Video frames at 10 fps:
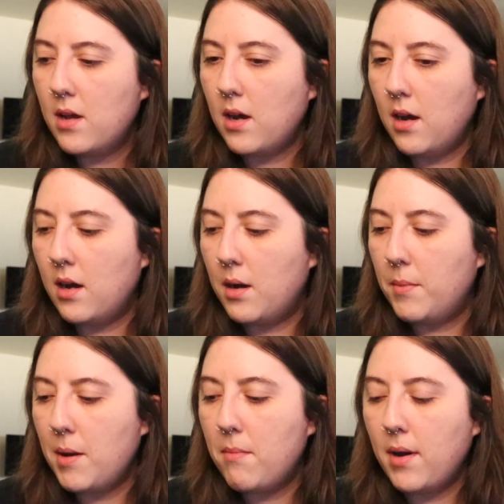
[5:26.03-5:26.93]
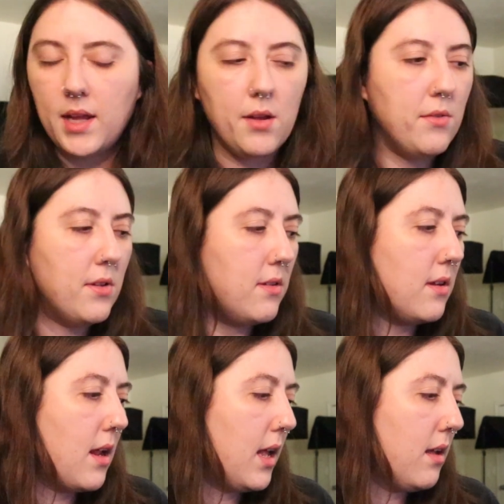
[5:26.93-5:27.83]
I might use it
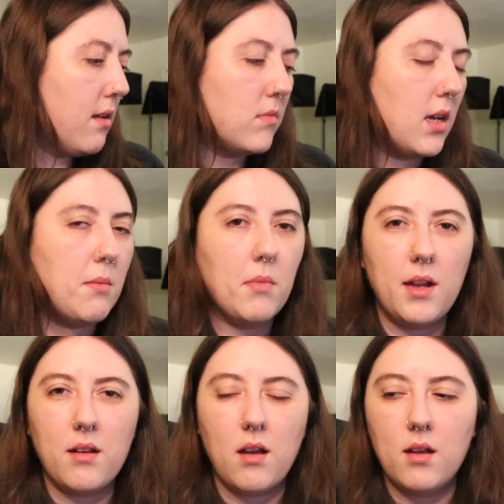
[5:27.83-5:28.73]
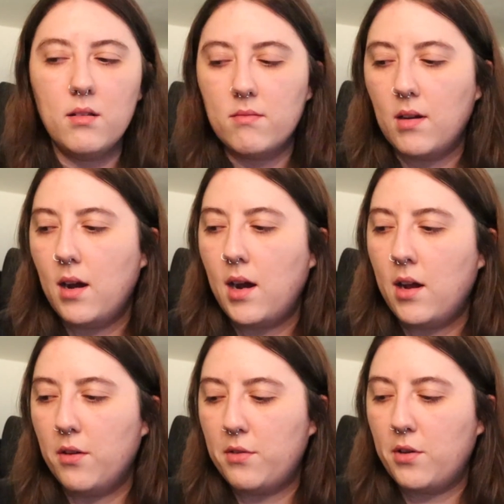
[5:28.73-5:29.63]
today. I might not. I
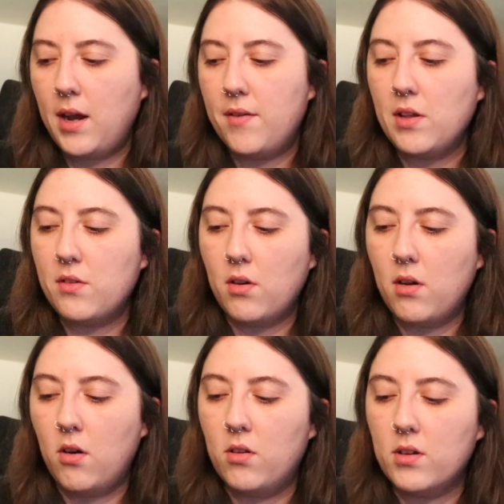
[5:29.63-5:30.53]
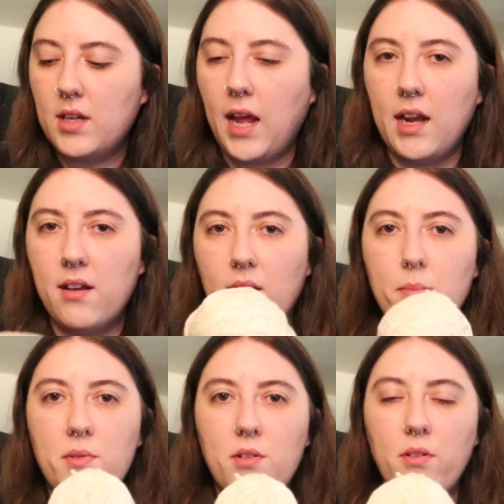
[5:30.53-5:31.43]
also have these all caked
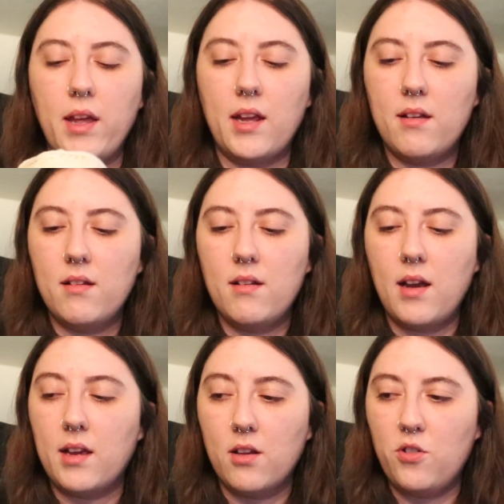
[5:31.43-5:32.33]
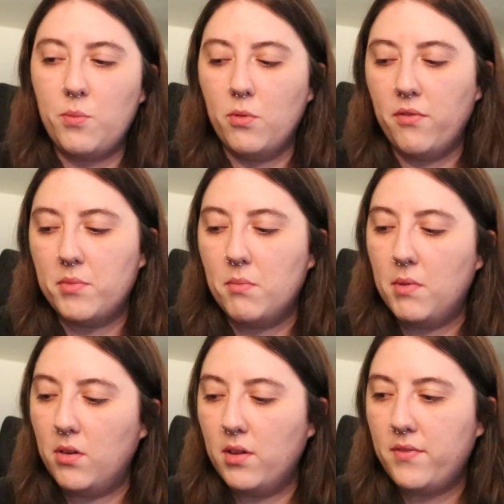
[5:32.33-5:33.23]
up, so like I can just pull from the
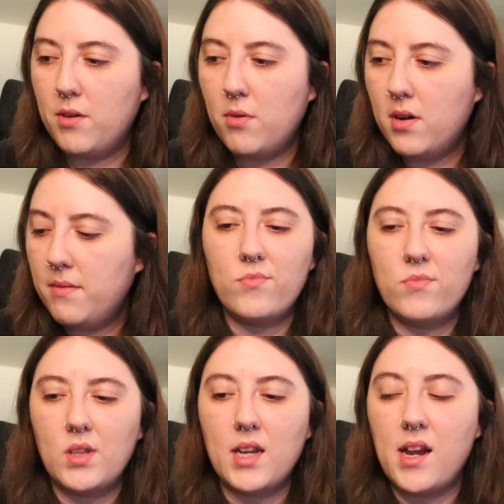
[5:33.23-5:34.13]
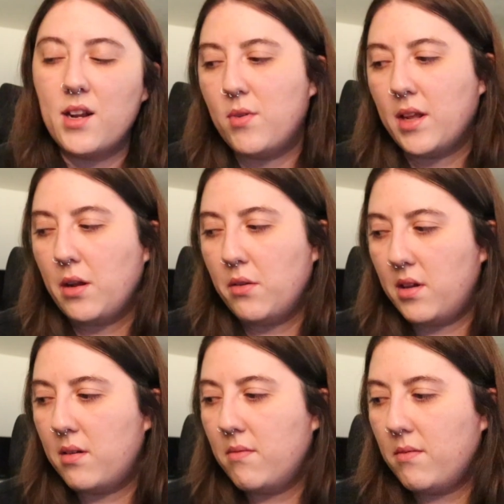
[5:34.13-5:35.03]
middle if I want. I kind of want to use
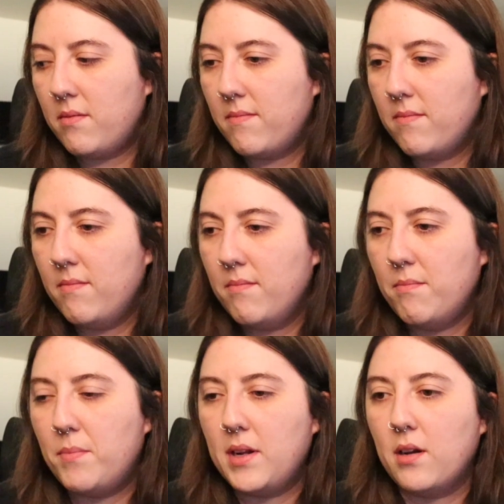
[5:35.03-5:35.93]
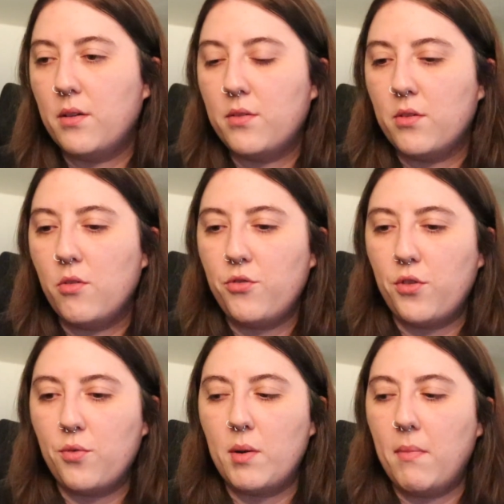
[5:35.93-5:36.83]
it, but I also
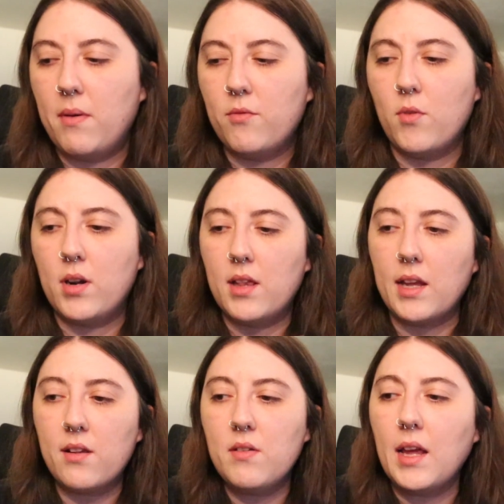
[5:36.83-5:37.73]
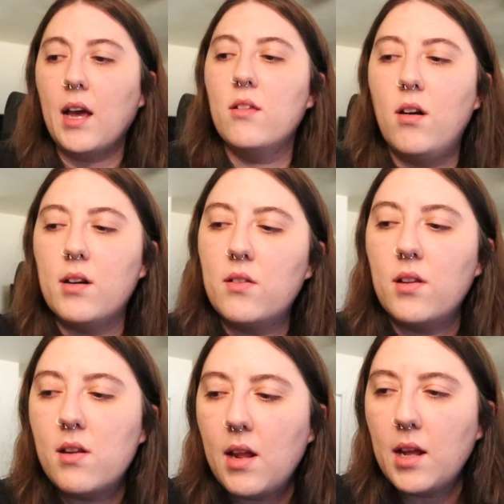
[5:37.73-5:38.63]
just want to like see how long it's
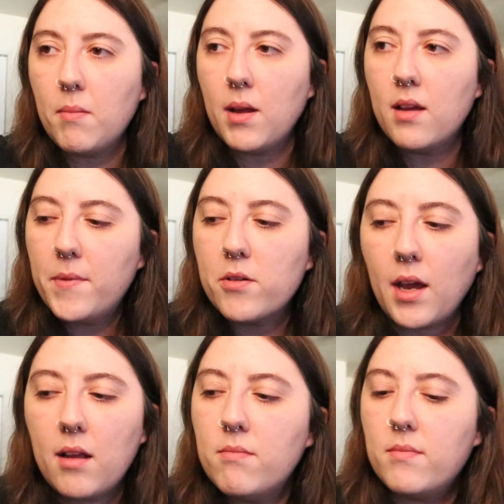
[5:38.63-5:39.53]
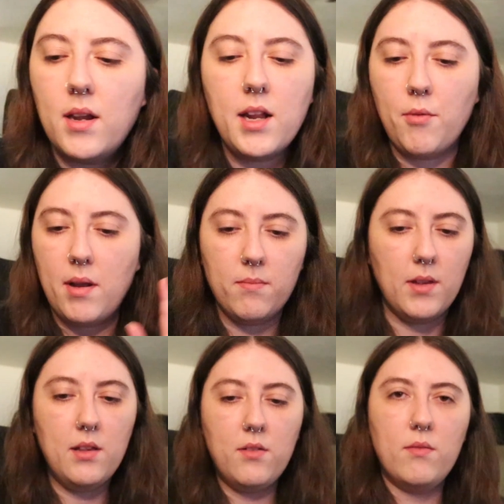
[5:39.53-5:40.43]
gonna take me. Okay. Anyway,
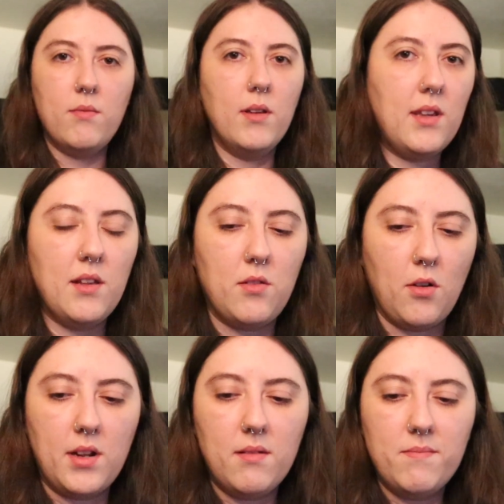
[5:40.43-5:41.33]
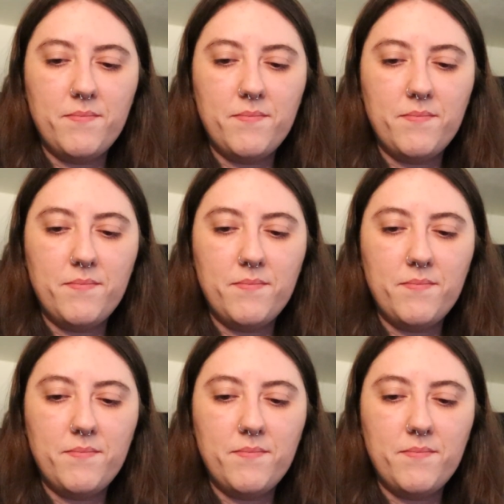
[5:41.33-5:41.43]
let's get started.